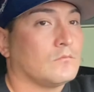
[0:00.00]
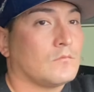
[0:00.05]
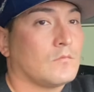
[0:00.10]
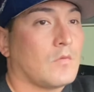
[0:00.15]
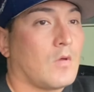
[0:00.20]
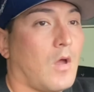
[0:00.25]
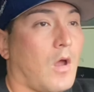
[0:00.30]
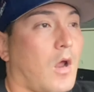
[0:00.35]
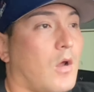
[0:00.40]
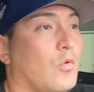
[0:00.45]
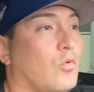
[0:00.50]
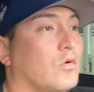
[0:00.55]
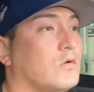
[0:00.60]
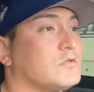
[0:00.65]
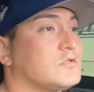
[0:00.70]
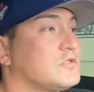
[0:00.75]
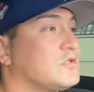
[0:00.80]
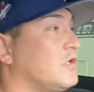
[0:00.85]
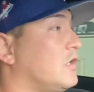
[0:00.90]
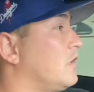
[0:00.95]
Alright,
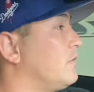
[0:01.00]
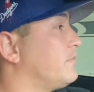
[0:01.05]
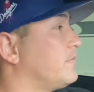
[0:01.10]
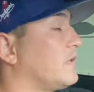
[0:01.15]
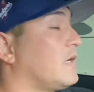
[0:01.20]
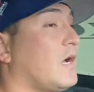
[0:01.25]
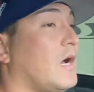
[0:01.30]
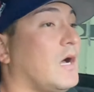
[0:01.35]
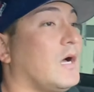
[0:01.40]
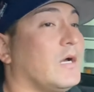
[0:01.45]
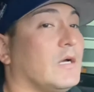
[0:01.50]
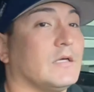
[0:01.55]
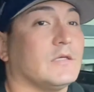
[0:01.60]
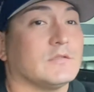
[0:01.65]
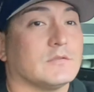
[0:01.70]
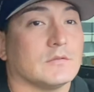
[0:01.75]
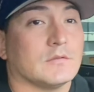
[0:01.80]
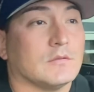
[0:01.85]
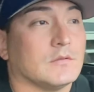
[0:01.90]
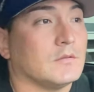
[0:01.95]
what's up,
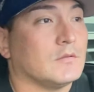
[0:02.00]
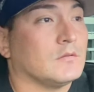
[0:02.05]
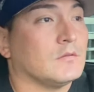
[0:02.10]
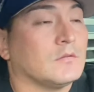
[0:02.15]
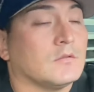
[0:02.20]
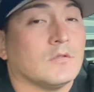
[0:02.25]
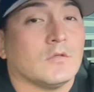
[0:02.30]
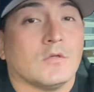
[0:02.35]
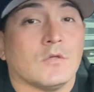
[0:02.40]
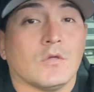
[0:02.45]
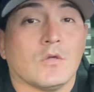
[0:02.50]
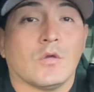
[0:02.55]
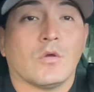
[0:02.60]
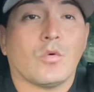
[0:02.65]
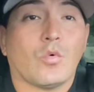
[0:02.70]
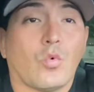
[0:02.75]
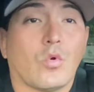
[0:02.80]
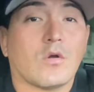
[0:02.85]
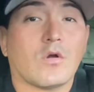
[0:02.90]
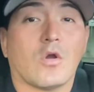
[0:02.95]
guys?
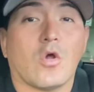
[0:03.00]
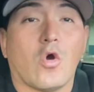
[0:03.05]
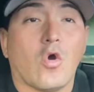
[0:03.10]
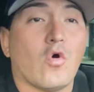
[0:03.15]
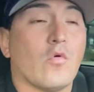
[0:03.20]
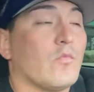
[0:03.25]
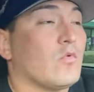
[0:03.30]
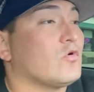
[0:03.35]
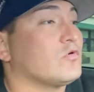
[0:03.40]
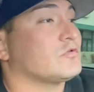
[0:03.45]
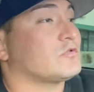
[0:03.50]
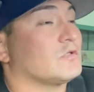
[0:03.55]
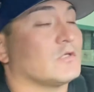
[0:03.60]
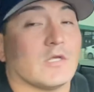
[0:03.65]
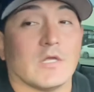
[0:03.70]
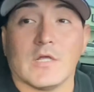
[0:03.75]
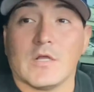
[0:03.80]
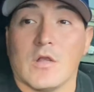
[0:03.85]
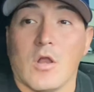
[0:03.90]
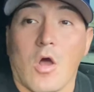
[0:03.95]
We're almost
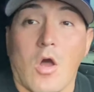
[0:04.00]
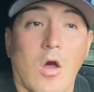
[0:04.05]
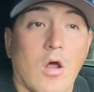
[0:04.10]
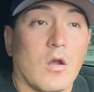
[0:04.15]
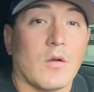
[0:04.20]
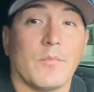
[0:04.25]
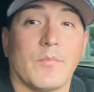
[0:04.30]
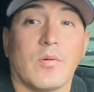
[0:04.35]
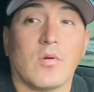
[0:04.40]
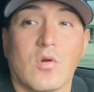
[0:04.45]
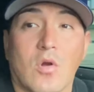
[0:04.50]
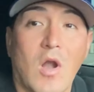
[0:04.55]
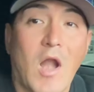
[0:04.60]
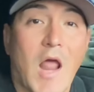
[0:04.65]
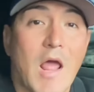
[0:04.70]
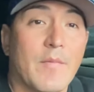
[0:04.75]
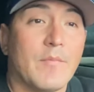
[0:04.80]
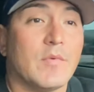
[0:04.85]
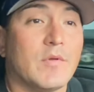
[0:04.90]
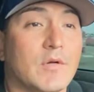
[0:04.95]
in our
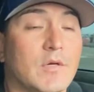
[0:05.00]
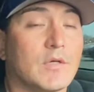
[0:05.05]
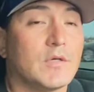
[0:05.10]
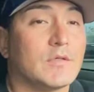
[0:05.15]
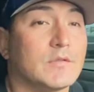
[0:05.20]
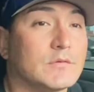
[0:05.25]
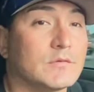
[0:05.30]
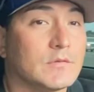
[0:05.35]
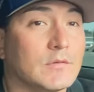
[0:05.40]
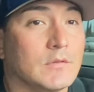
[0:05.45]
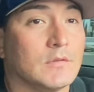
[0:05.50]
parameters.